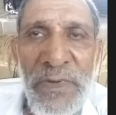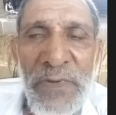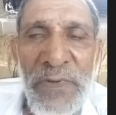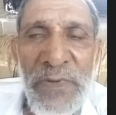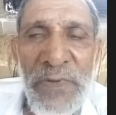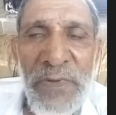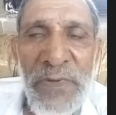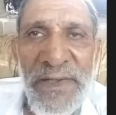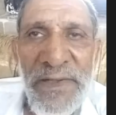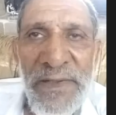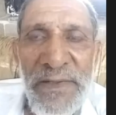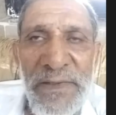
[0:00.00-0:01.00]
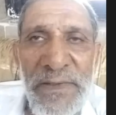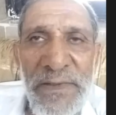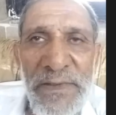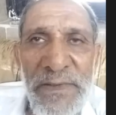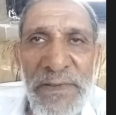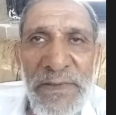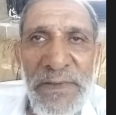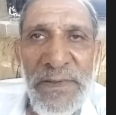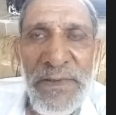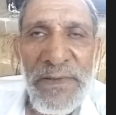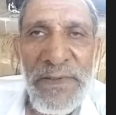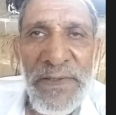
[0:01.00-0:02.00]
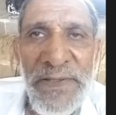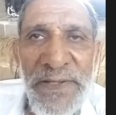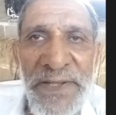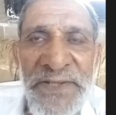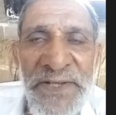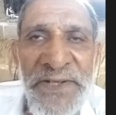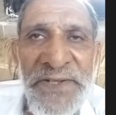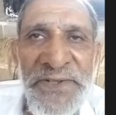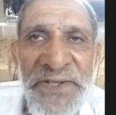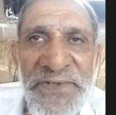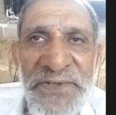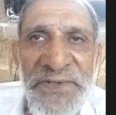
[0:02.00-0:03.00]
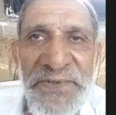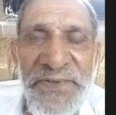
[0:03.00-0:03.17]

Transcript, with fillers: Malaria is a disease.